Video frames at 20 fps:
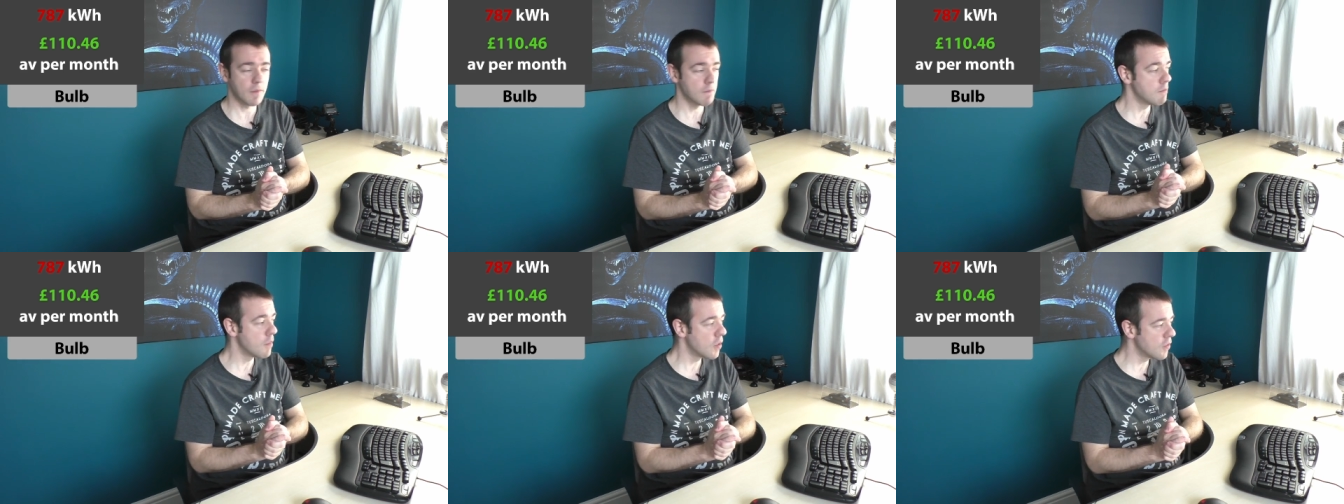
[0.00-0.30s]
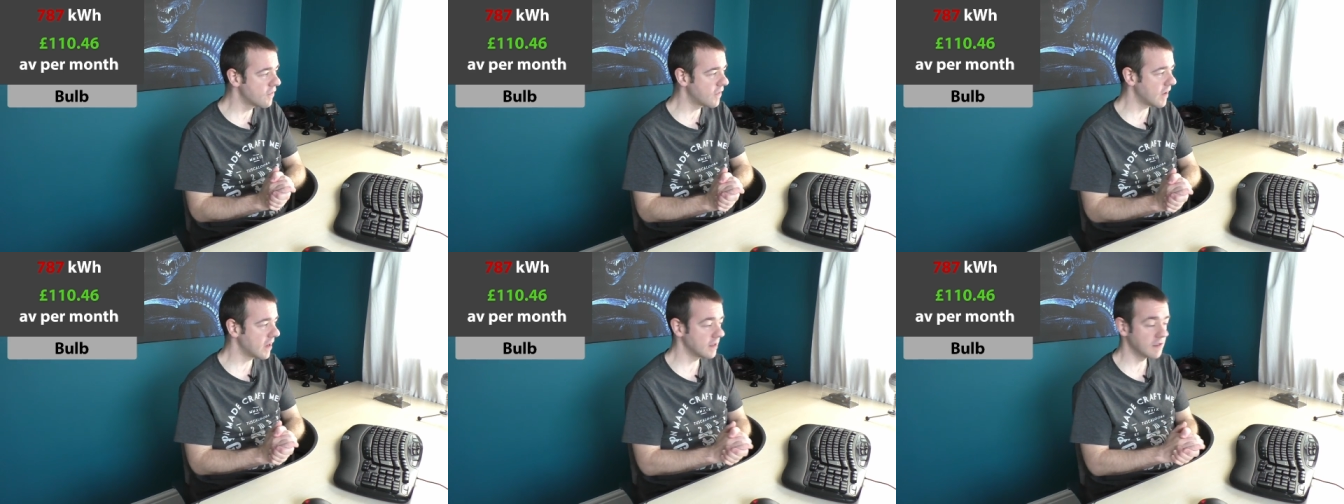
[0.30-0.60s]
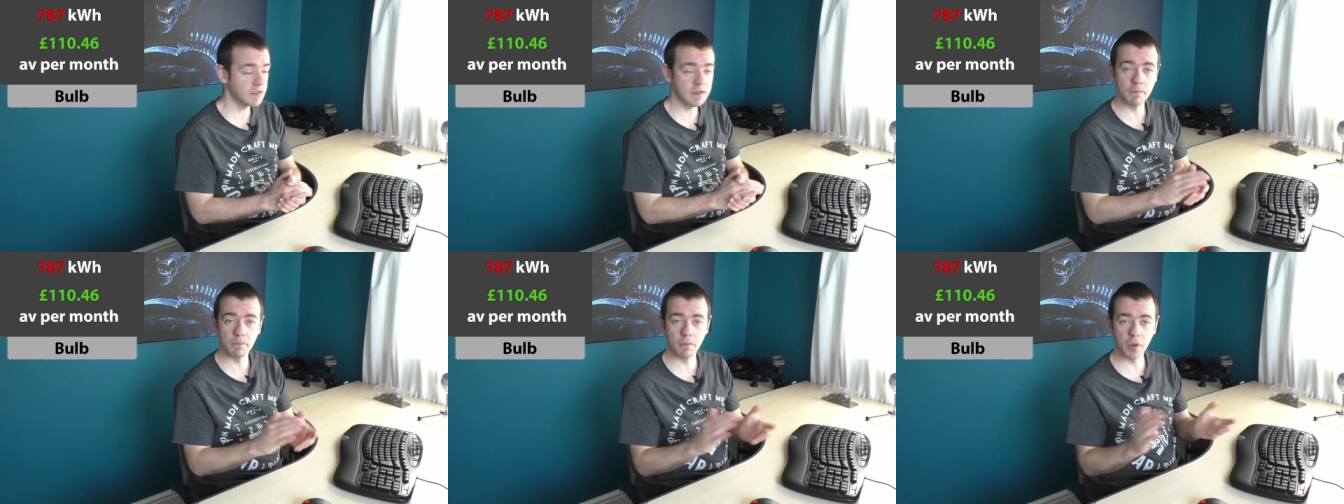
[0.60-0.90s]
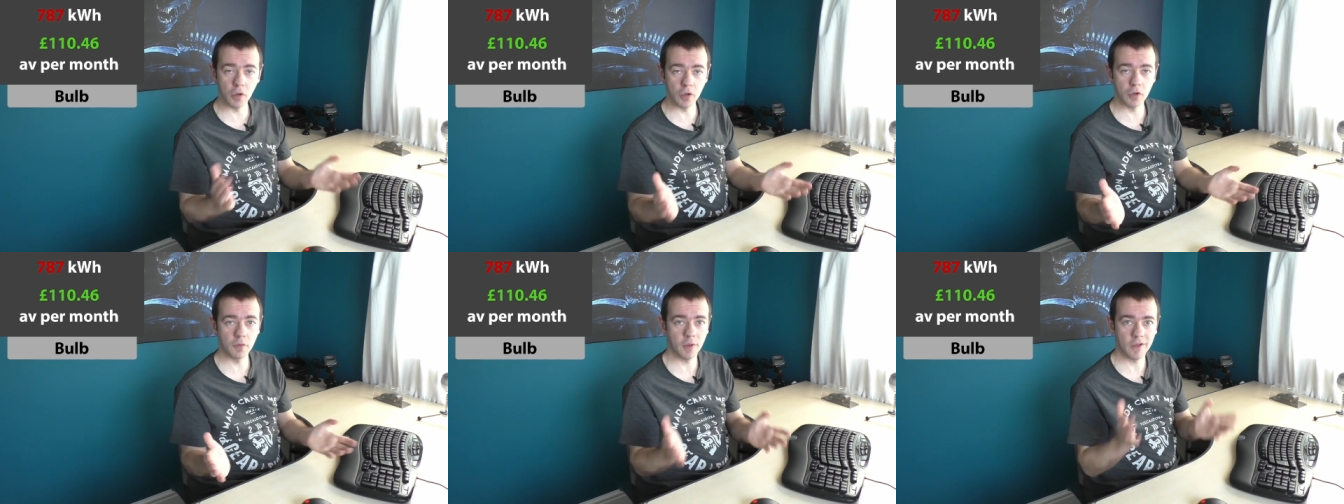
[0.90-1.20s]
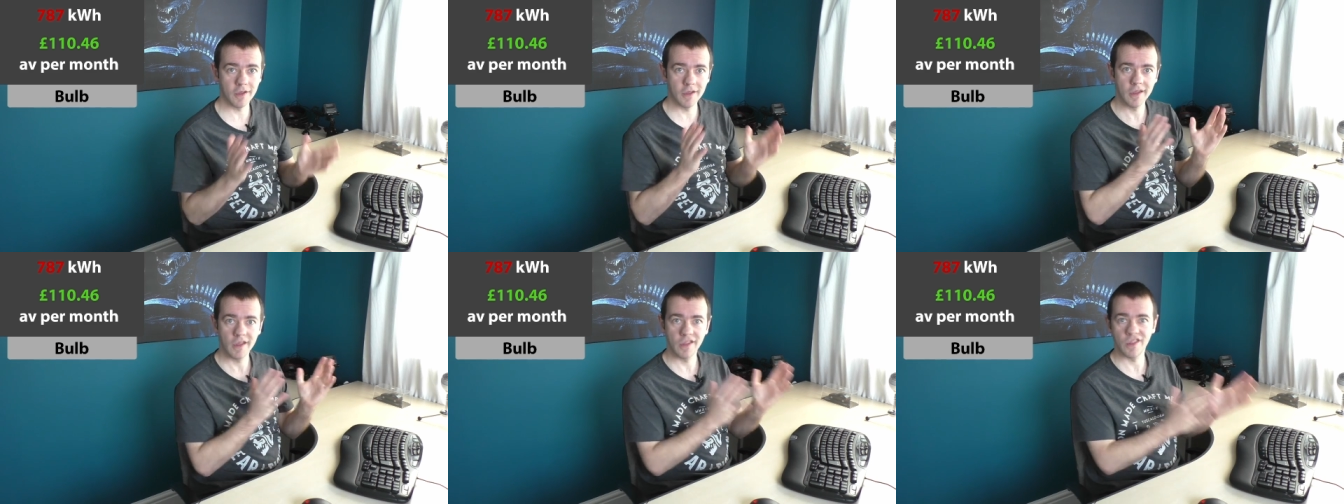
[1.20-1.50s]
moving to bulb
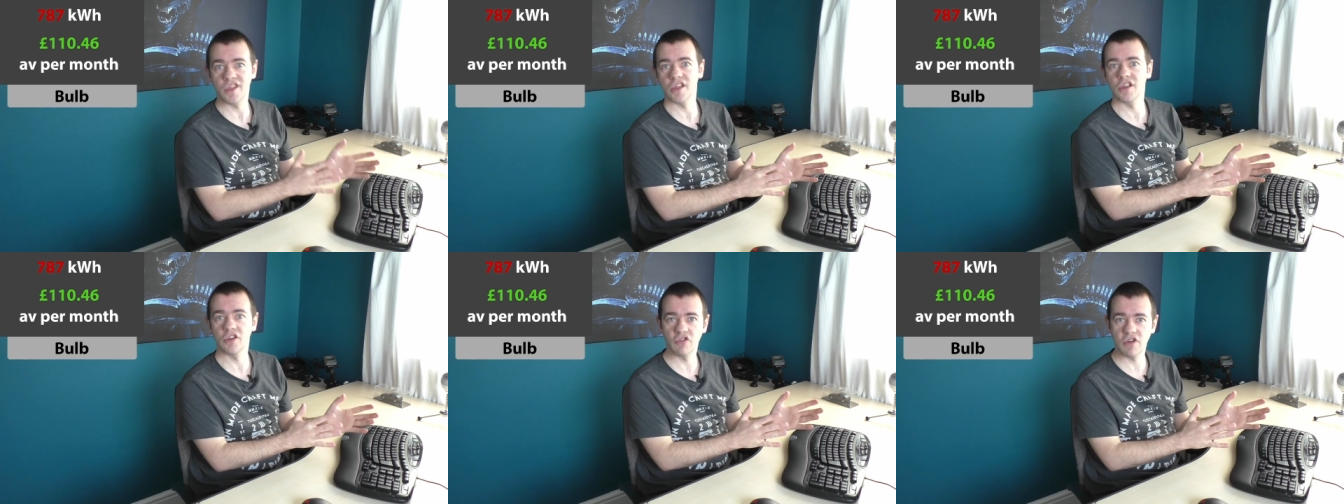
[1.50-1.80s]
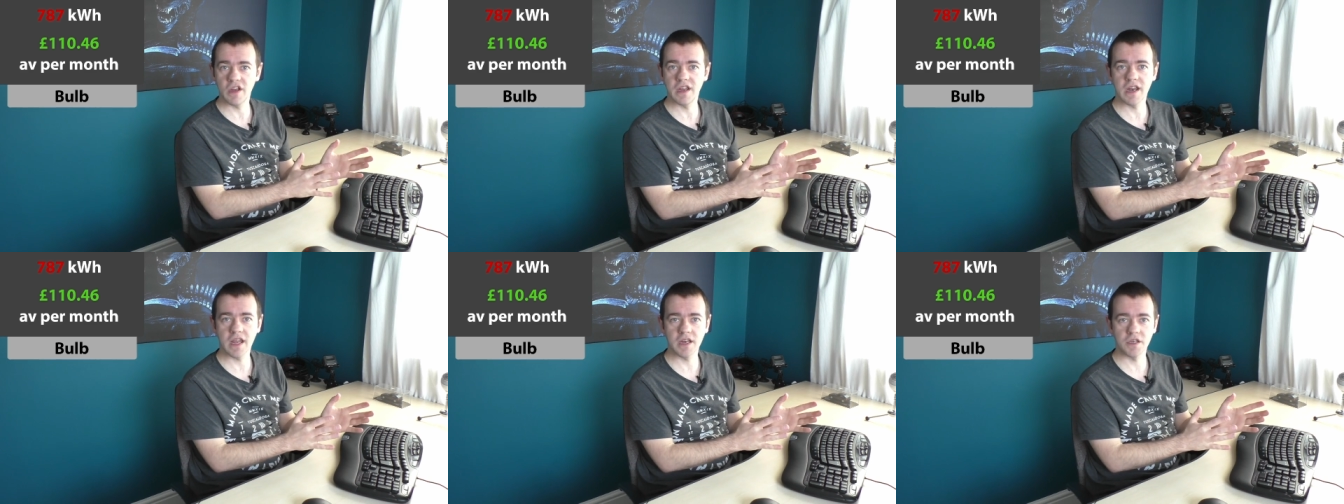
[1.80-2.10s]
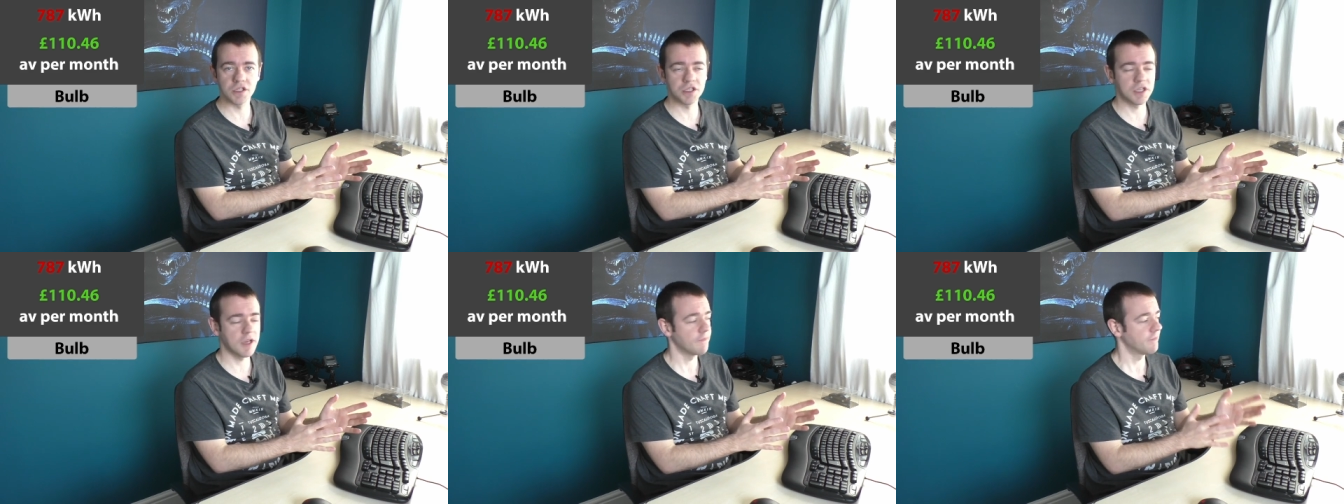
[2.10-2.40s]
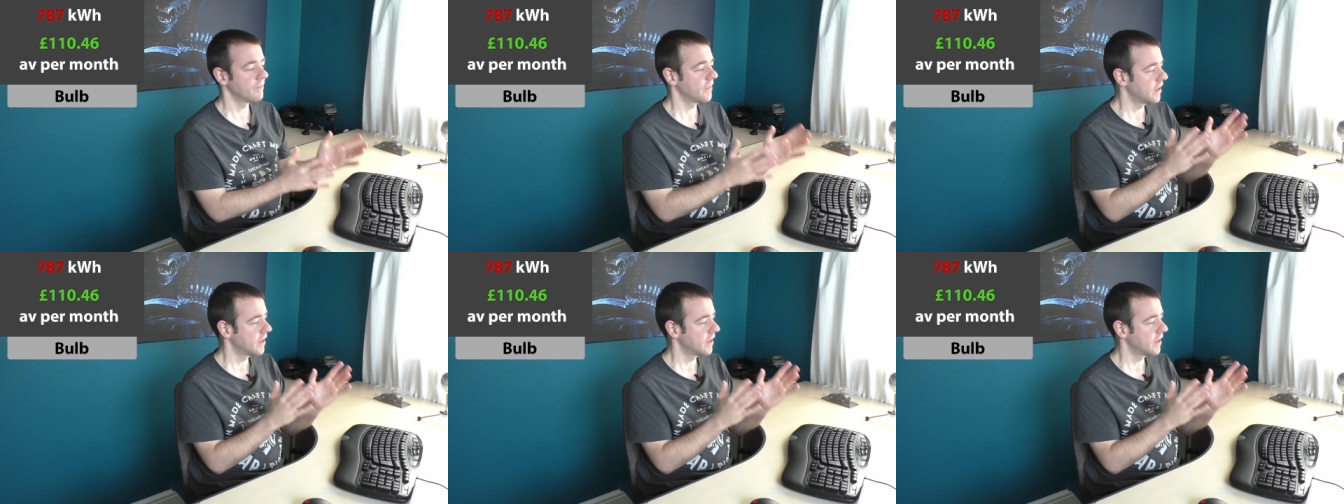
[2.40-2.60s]
than green energy.